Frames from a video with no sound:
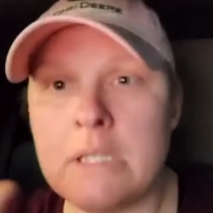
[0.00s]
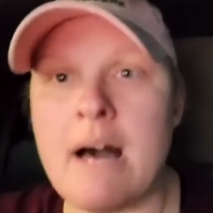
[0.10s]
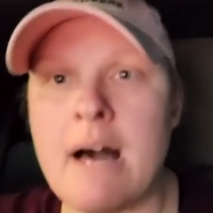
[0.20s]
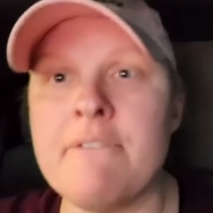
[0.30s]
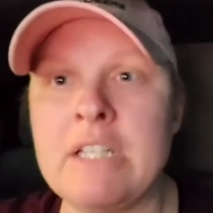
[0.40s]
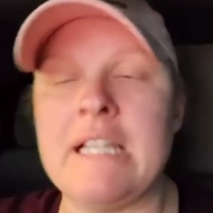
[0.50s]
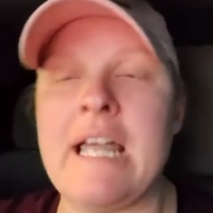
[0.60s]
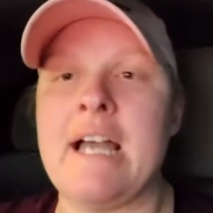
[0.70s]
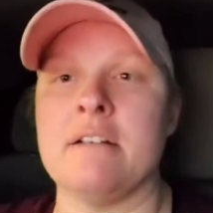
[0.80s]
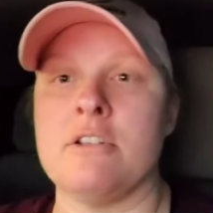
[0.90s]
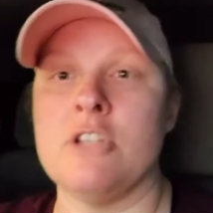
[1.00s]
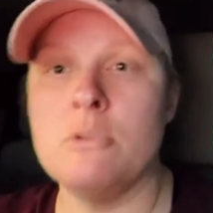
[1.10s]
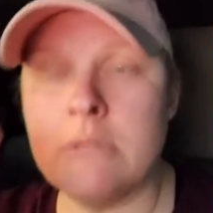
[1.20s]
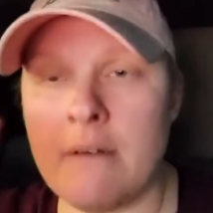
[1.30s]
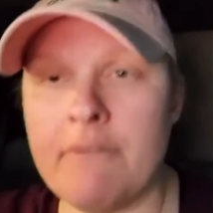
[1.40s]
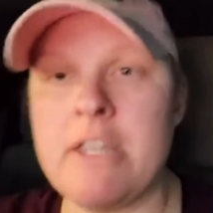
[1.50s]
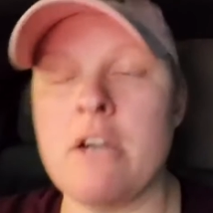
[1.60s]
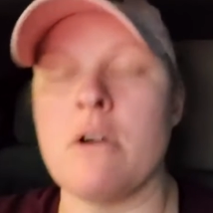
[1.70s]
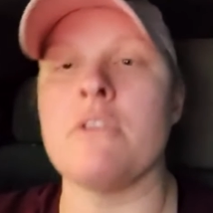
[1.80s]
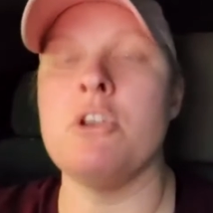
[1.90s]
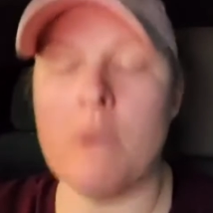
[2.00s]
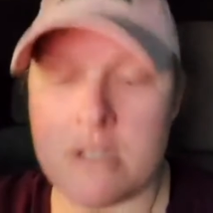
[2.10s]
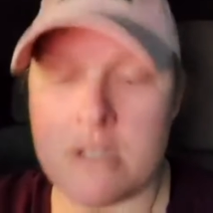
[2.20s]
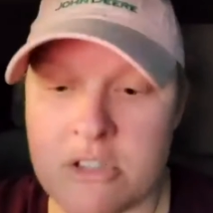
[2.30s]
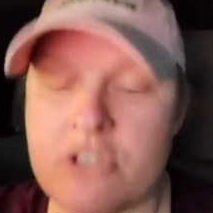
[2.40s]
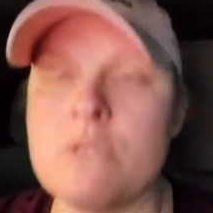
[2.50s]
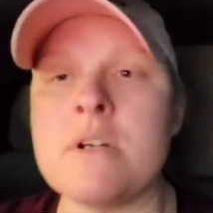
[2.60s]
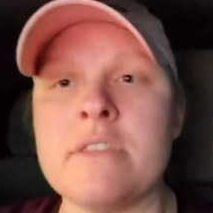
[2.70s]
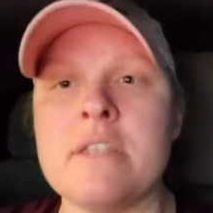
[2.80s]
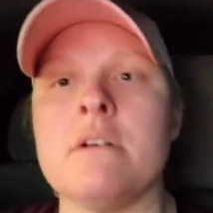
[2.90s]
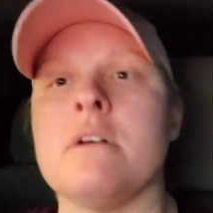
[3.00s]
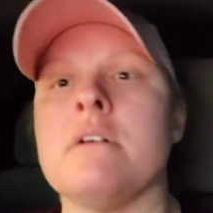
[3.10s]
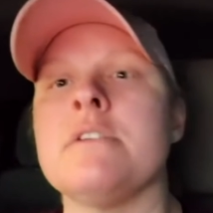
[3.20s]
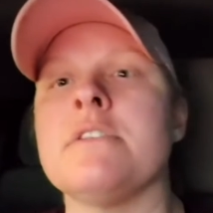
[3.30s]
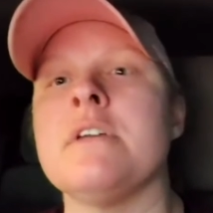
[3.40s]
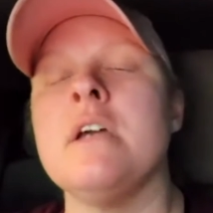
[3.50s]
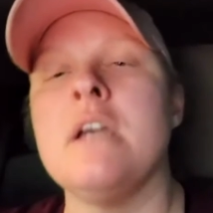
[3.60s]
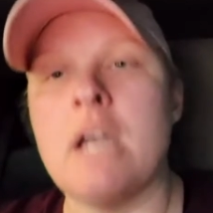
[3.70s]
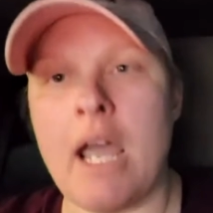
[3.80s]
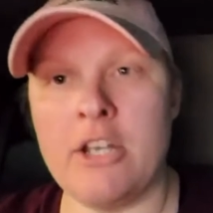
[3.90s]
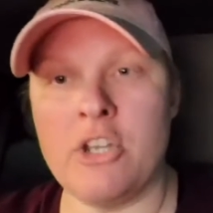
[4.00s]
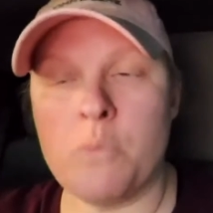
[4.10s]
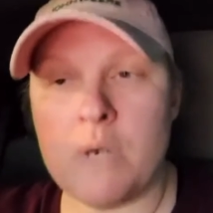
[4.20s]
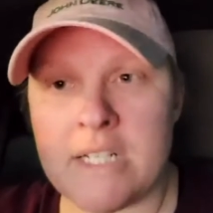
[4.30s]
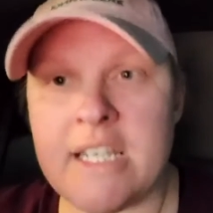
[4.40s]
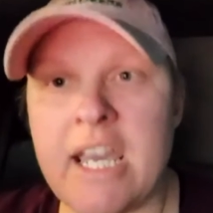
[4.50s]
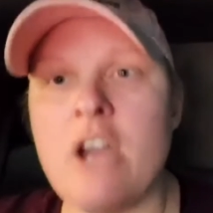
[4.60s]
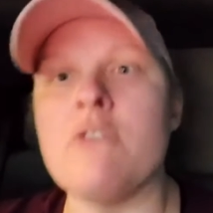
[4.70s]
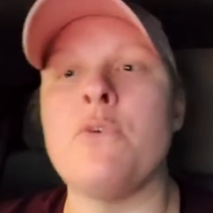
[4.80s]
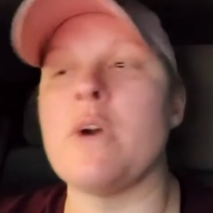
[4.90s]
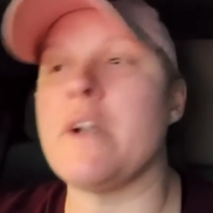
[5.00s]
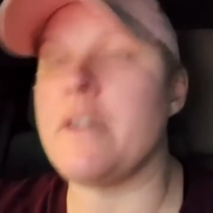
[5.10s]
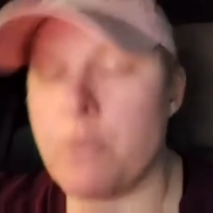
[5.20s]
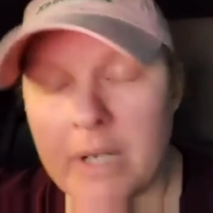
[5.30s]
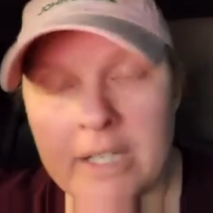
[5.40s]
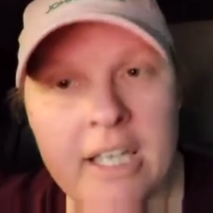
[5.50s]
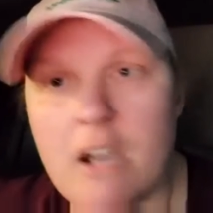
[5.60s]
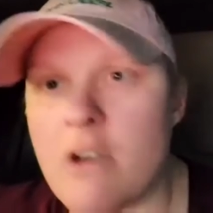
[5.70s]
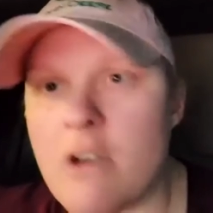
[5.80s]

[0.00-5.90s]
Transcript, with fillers: love the land, you love the earth, you want to steward the earth, and you want to care for it, and you want to care